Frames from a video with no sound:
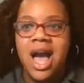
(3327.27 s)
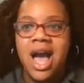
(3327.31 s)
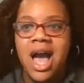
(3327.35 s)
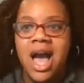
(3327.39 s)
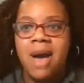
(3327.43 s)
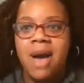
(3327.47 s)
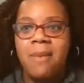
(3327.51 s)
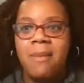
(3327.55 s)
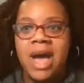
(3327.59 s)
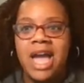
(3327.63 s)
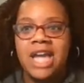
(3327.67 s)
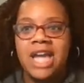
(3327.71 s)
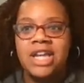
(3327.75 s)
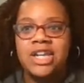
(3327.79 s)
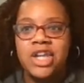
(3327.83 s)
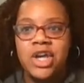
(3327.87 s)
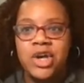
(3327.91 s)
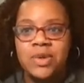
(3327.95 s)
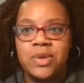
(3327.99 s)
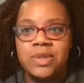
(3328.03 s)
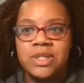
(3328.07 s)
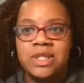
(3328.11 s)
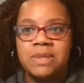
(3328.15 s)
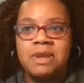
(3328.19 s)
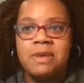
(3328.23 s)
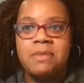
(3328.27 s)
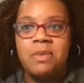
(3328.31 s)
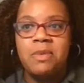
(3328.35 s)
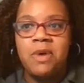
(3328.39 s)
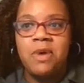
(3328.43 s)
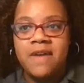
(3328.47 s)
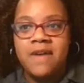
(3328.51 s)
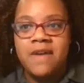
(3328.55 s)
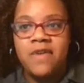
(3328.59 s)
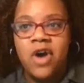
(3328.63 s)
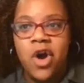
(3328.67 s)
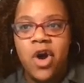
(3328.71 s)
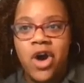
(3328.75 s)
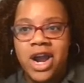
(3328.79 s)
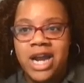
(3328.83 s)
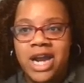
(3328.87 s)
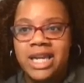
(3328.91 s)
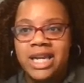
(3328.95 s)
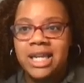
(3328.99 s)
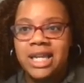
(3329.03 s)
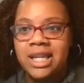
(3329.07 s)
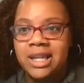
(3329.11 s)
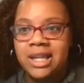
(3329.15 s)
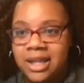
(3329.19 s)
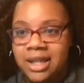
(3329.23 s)
I know some people have
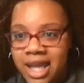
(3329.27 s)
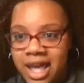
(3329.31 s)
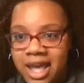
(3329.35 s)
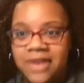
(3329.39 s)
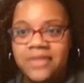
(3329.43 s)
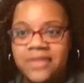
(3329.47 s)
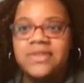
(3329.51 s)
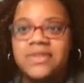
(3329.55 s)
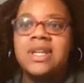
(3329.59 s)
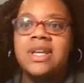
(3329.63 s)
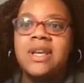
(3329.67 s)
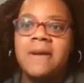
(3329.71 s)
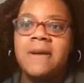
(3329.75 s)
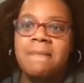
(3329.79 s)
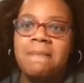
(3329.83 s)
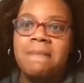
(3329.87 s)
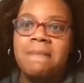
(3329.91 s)
already left